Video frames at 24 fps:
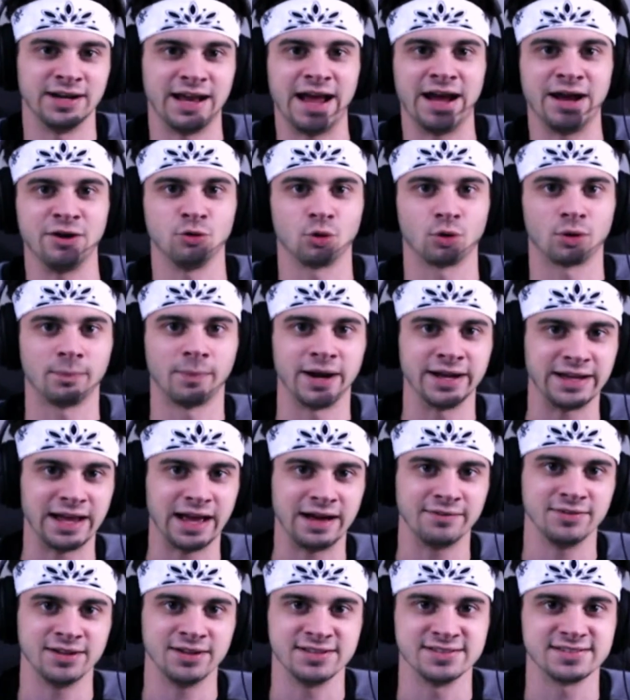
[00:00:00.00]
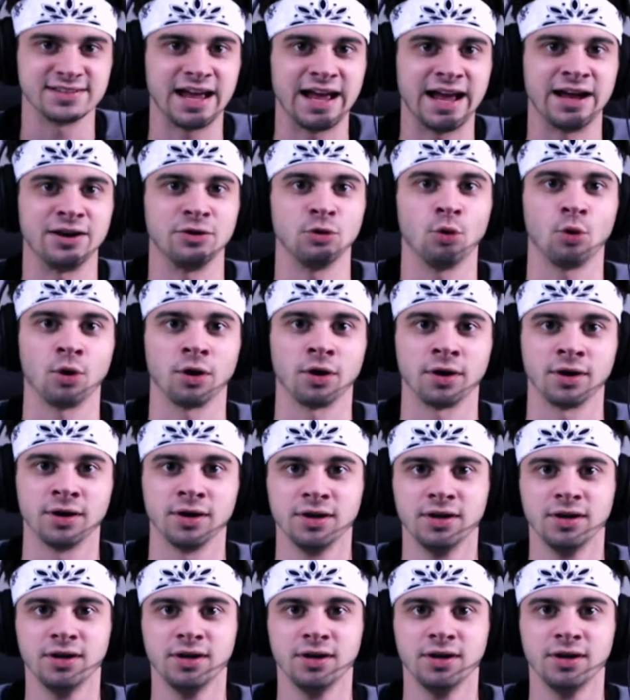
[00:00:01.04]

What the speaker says: and or Mike Evans and or